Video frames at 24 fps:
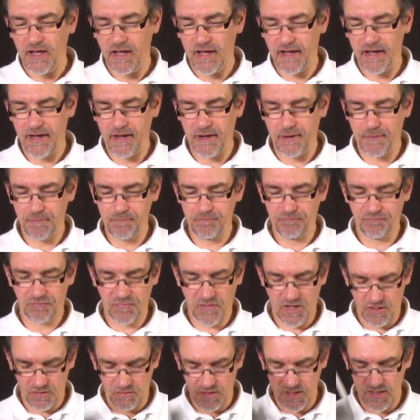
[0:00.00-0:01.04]

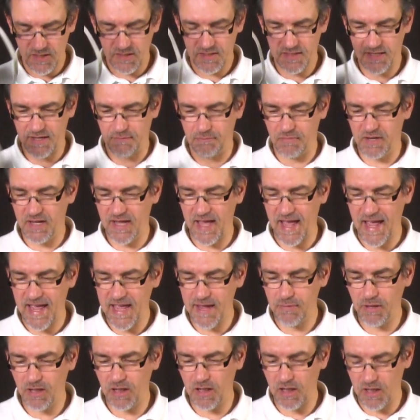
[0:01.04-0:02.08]
you need some
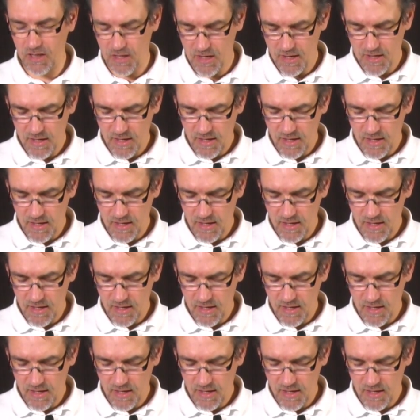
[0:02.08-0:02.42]
cable,